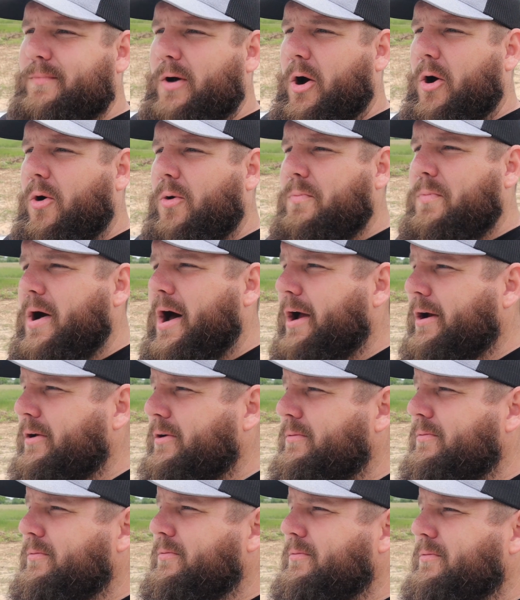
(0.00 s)
Hope I
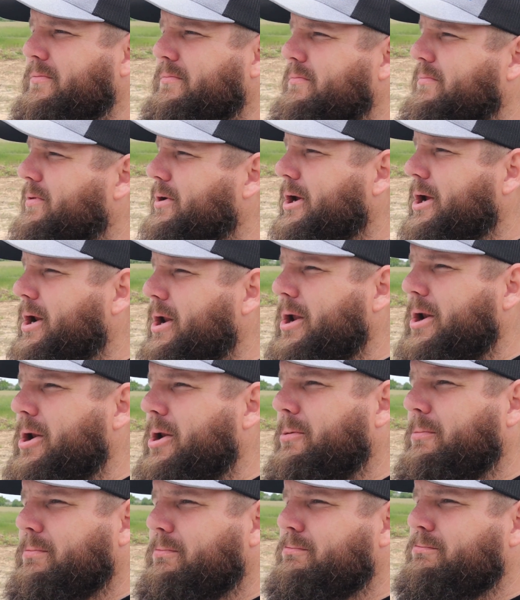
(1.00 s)
can get in
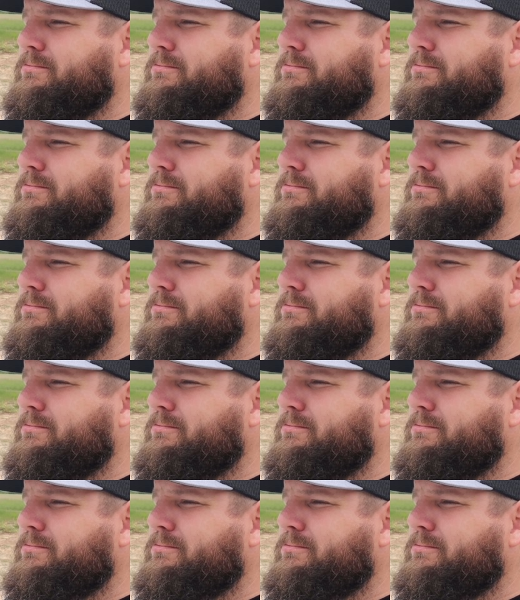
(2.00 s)
it.